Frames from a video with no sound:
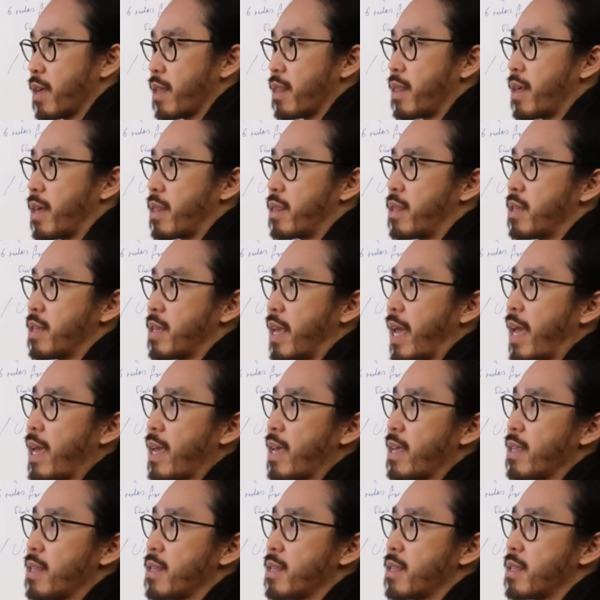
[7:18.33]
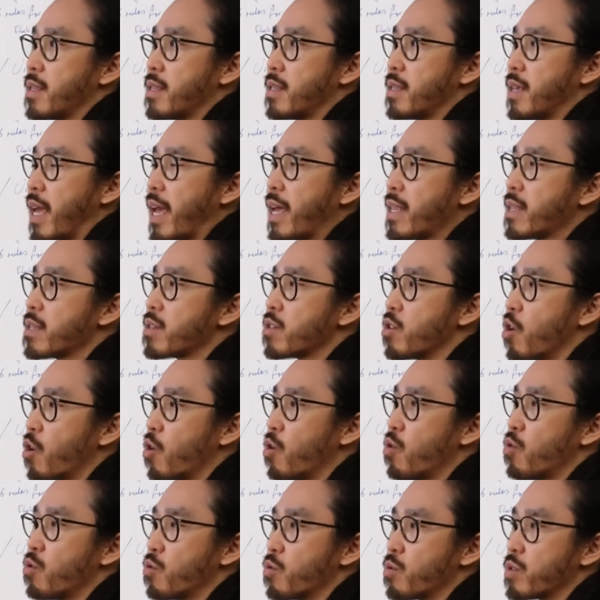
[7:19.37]
that the end
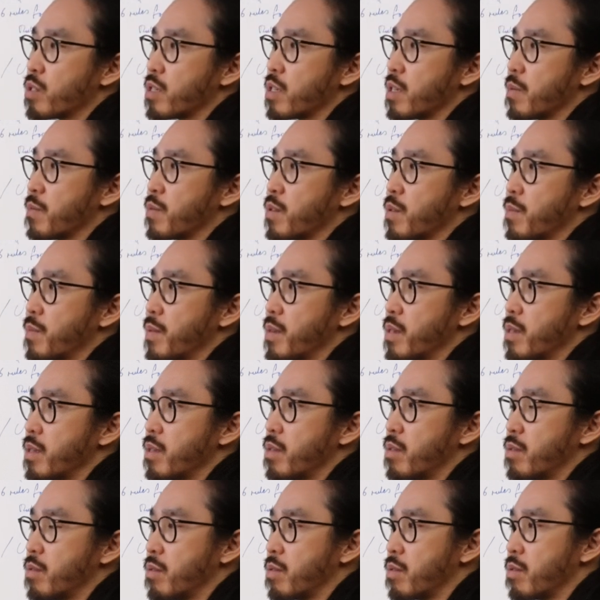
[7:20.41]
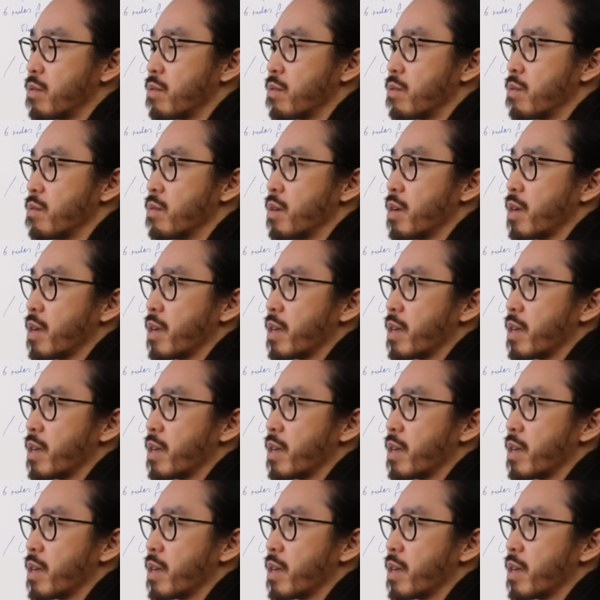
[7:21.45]
goal seems to be to